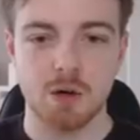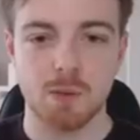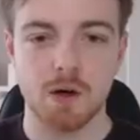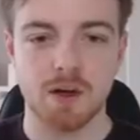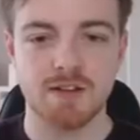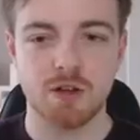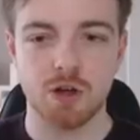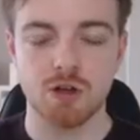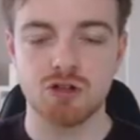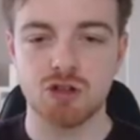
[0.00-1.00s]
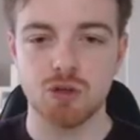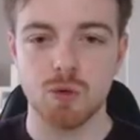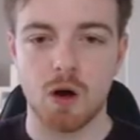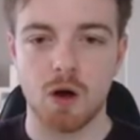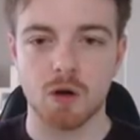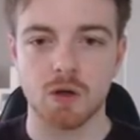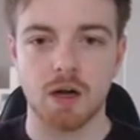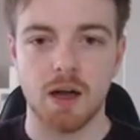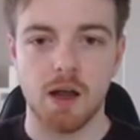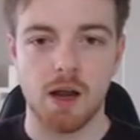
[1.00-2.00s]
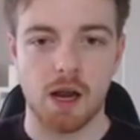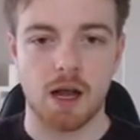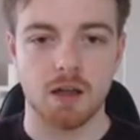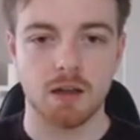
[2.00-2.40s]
we're going to turn to our uh,